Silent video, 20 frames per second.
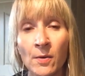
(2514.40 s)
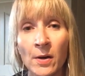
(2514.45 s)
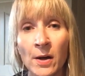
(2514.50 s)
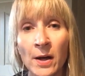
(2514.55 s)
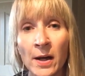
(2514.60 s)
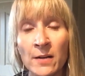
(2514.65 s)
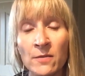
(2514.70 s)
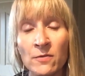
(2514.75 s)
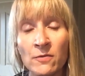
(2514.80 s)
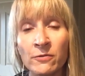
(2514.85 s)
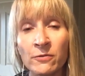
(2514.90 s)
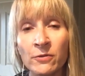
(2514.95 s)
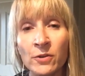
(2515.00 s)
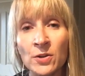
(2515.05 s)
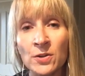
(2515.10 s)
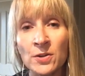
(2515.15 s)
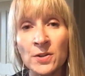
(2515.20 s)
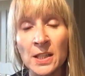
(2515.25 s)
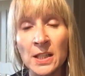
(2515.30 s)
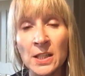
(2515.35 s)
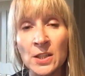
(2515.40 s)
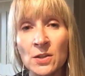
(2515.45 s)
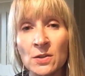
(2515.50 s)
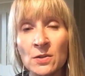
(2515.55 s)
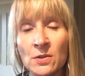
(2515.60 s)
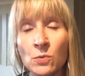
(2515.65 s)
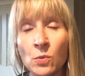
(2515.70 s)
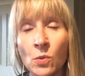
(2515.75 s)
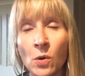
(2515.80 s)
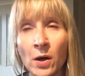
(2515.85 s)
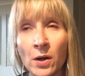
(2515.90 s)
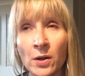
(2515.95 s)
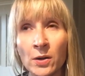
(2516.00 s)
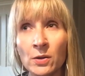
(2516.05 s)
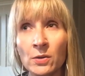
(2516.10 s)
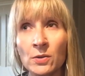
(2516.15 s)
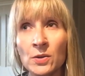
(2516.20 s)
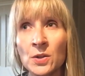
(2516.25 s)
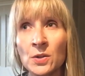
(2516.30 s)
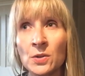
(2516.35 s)
And first, I just want
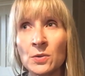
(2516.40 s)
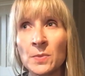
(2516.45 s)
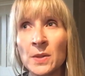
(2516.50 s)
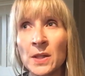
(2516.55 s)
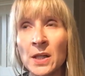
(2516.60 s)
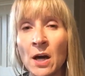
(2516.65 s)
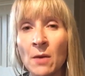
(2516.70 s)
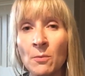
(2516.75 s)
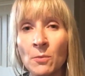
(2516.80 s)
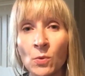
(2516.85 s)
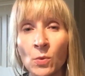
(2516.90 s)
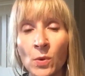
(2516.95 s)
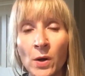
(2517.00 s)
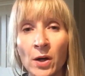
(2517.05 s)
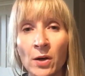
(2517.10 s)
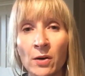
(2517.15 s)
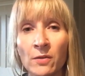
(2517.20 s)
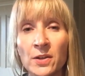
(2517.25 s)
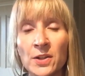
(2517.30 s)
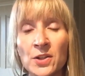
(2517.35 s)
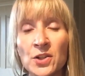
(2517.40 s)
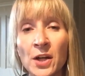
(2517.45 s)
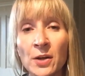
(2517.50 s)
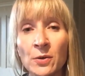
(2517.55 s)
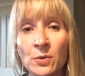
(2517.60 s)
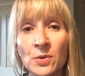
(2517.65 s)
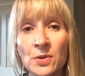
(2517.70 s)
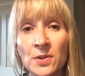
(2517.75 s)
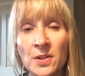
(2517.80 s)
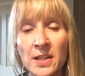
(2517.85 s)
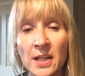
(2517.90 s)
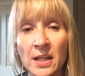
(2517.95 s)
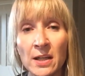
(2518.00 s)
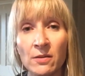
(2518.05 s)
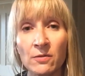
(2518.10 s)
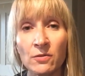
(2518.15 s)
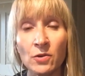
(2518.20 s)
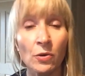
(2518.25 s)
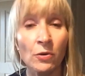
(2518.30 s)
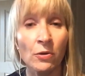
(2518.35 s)
you to become aware of the general state
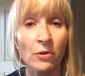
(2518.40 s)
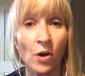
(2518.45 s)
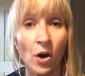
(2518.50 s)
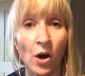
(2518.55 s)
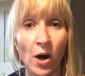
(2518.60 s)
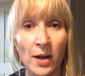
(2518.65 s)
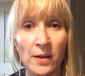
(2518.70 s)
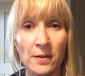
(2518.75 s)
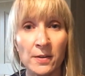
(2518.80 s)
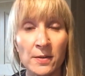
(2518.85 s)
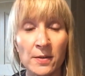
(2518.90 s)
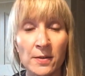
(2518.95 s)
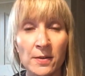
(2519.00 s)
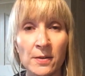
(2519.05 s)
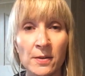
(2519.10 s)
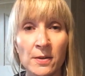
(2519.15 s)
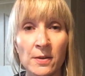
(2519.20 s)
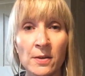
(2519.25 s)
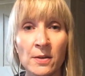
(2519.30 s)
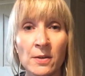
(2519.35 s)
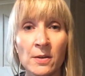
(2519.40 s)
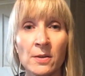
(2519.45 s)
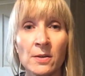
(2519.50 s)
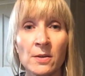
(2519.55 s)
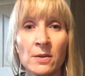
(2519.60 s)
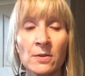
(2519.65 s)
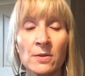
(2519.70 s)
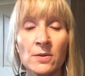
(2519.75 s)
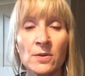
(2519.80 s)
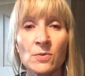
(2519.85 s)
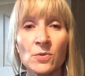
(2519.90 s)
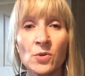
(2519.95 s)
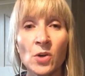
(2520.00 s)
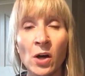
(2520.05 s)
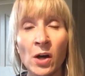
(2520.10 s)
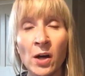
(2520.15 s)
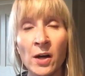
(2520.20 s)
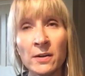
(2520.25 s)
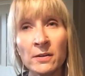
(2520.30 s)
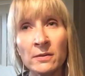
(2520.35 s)
of your thoughts. So
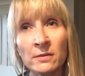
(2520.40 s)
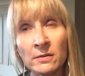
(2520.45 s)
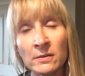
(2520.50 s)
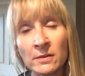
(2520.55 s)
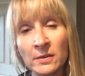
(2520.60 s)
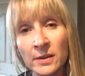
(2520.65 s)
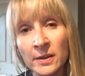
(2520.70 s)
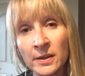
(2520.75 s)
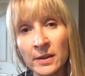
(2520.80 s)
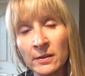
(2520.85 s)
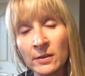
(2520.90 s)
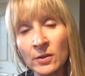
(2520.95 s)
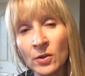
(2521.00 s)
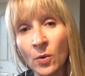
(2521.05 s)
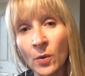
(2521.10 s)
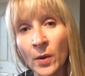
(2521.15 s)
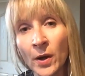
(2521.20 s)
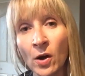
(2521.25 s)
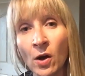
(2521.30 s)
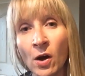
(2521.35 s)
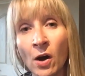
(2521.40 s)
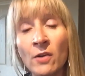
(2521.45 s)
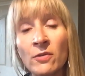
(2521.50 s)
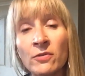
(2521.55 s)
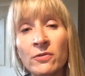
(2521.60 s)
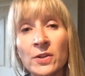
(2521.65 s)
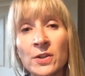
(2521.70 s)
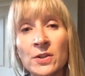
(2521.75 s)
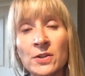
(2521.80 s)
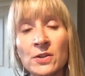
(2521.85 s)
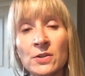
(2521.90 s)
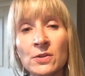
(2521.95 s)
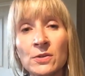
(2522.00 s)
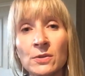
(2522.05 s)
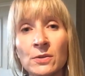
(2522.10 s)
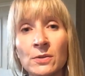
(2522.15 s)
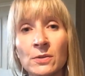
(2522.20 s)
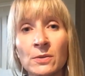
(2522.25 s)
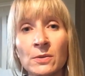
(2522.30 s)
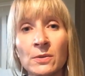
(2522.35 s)
not going off
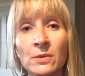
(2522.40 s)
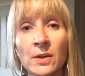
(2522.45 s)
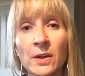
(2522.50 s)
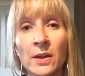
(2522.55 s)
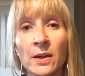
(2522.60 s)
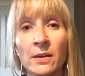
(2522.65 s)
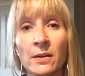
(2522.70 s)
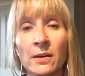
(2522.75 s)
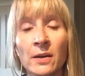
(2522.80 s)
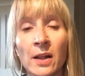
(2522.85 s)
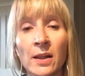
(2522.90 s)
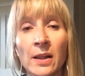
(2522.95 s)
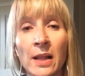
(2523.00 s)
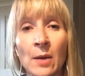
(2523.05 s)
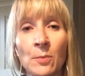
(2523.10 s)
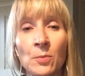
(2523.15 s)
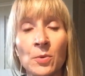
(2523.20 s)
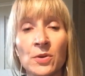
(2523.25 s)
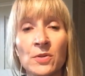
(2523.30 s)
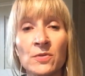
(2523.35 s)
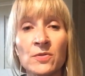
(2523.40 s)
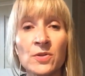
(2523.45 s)
onto an elaborative